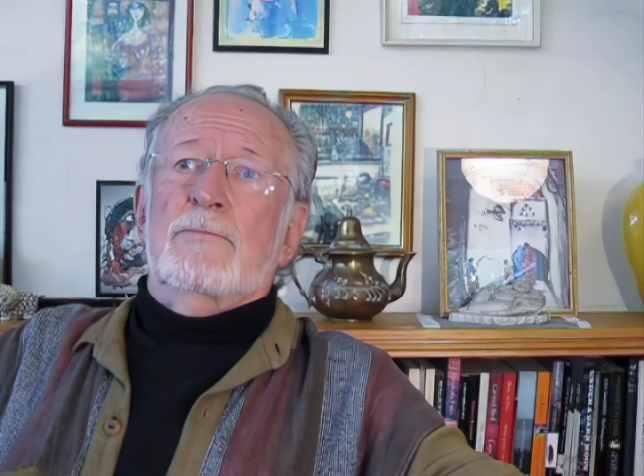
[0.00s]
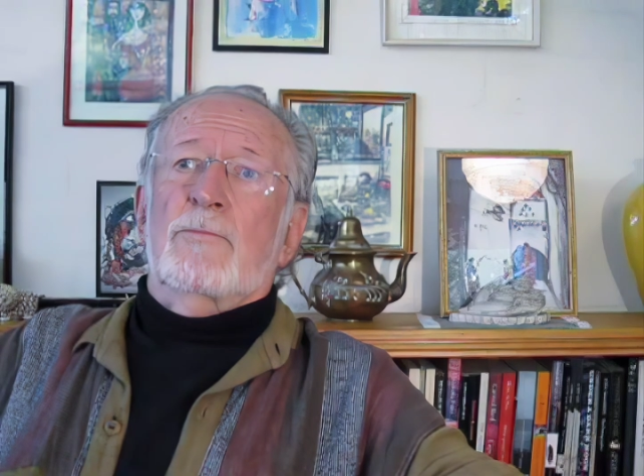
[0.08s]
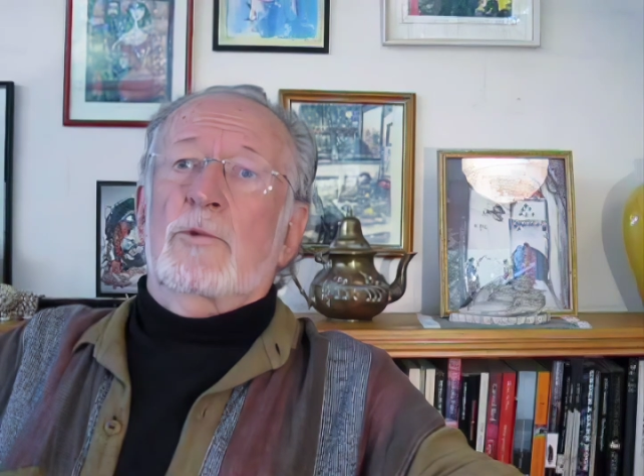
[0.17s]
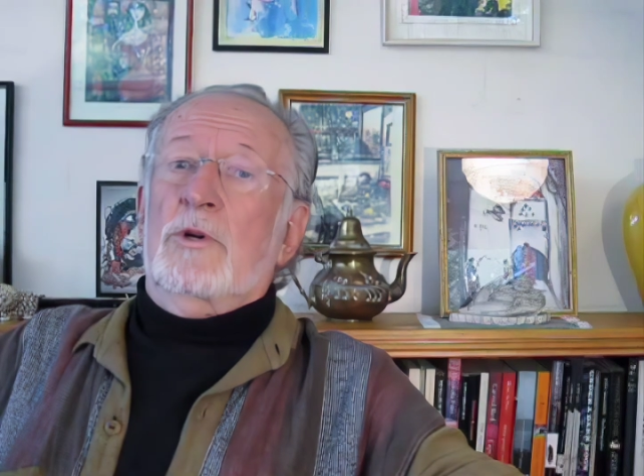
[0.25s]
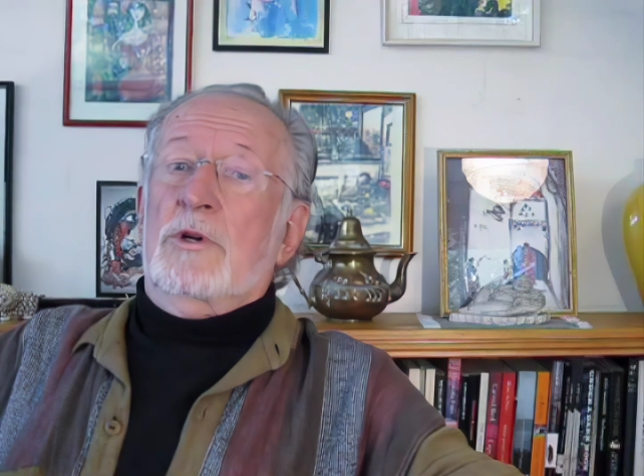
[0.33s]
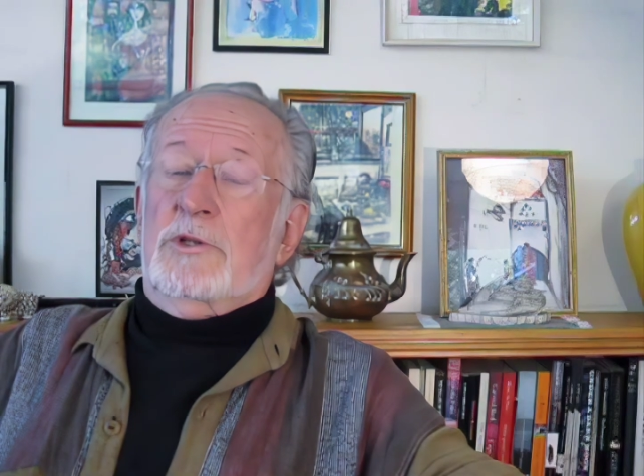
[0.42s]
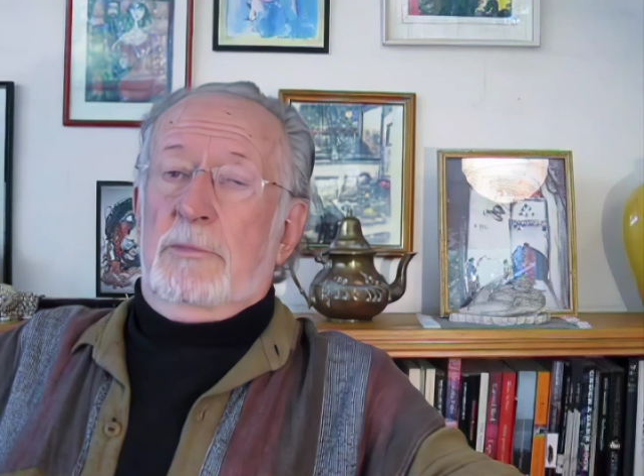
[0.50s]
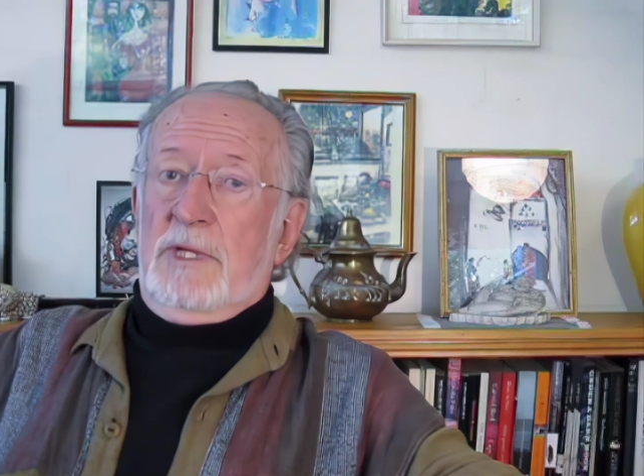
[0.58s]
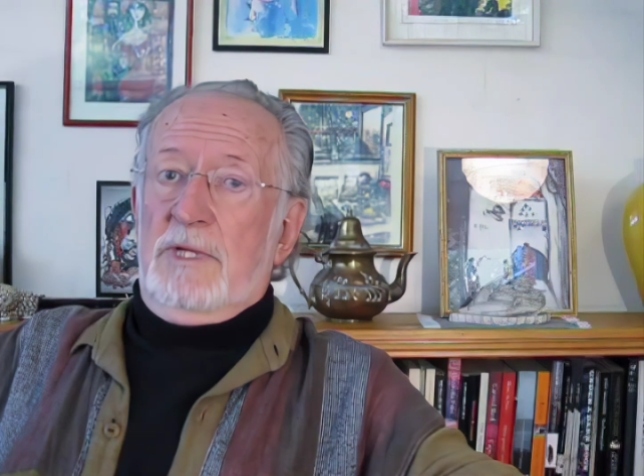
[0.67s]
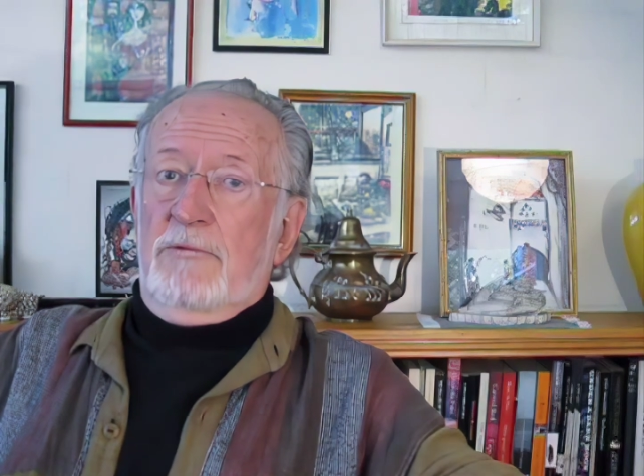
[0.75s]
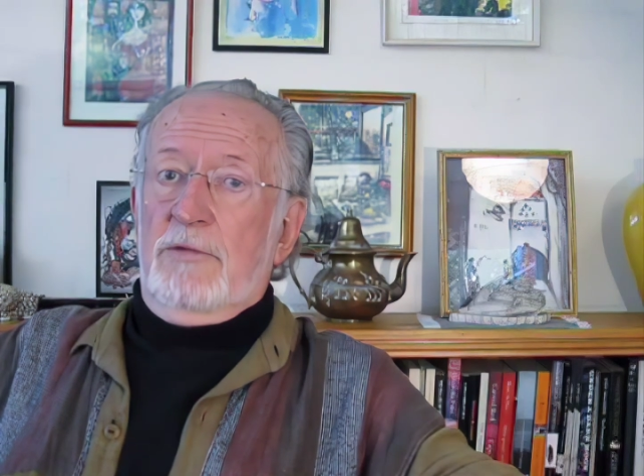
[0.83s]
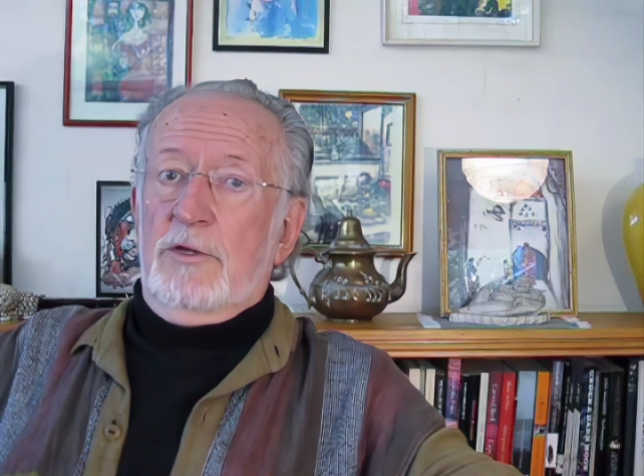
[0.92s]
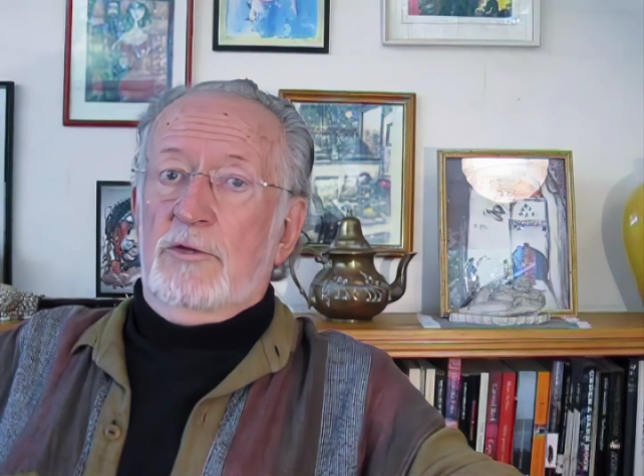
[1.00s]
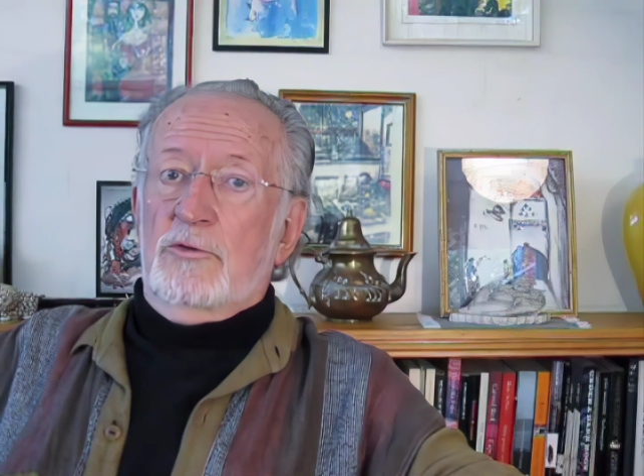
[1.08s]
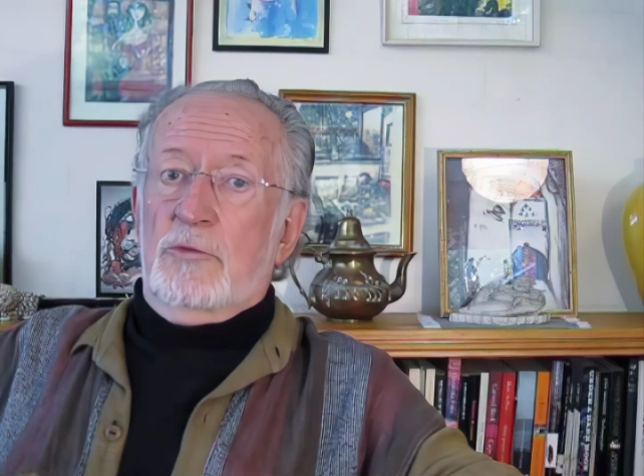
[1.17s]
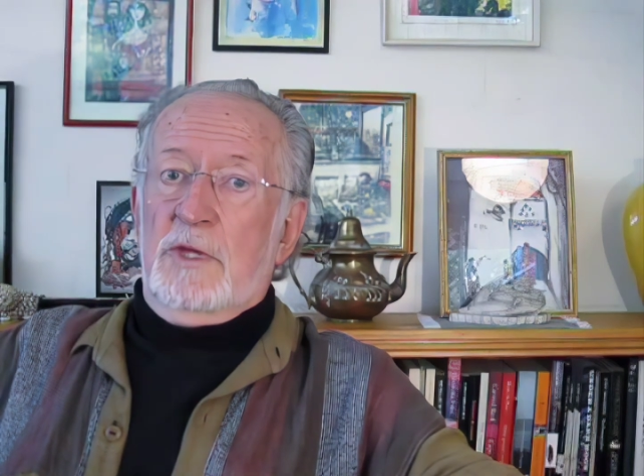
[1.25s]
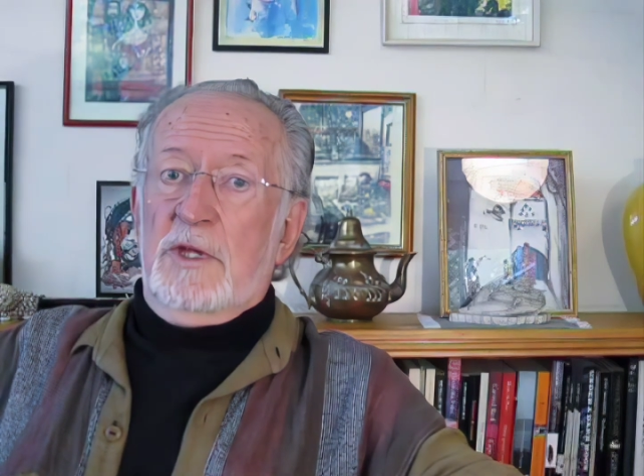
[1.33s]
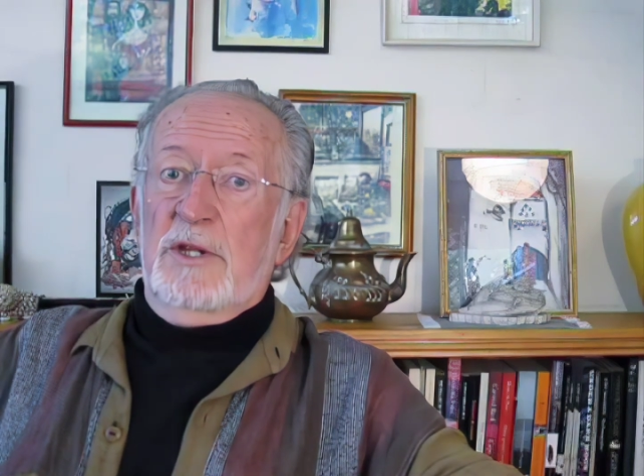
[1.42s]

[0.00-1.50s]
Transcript: not to be confused with the